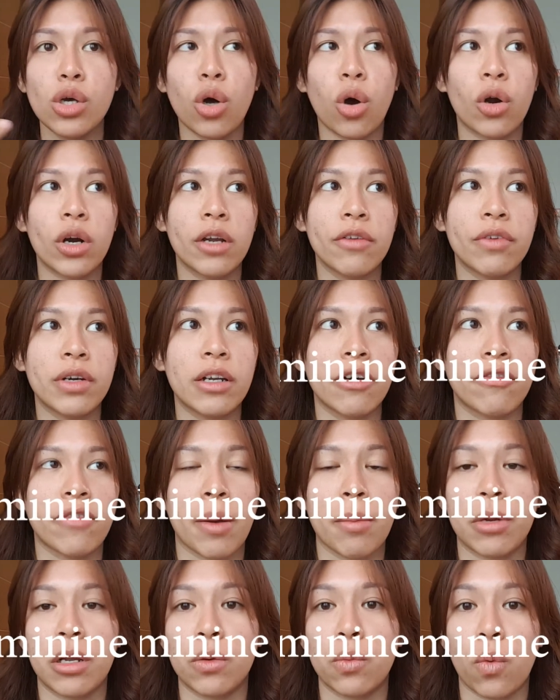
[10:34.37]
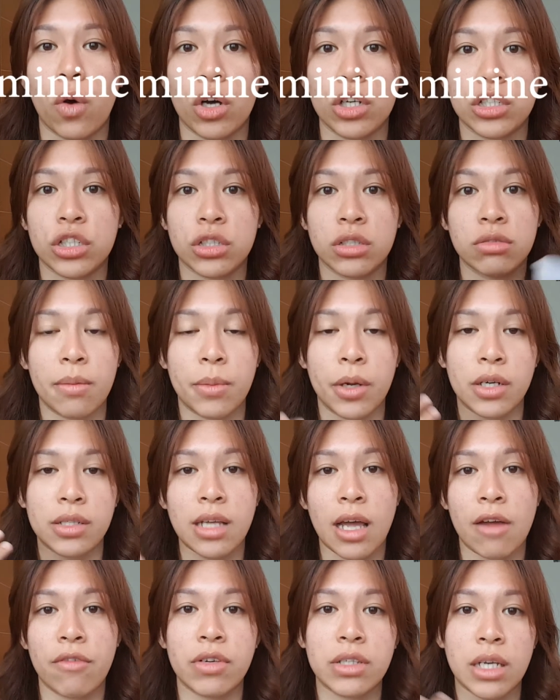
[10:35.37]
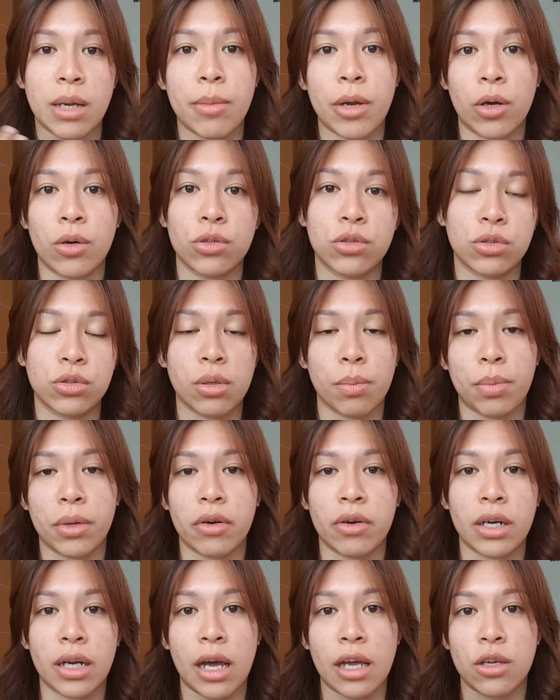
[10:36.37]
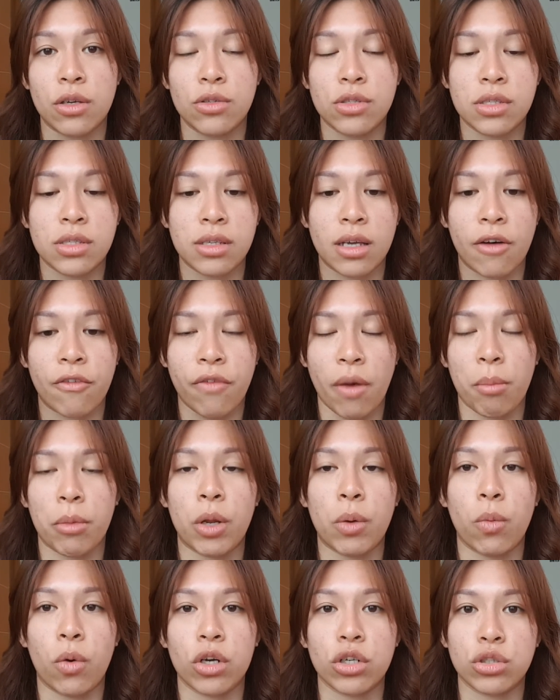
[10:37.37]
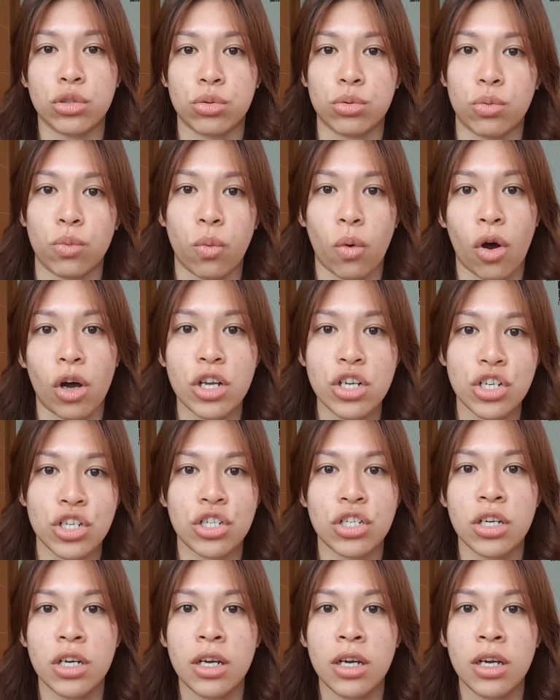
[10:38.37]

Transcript: or even a feminine wash, because every time I go through a period, I use a feminine wash to wash,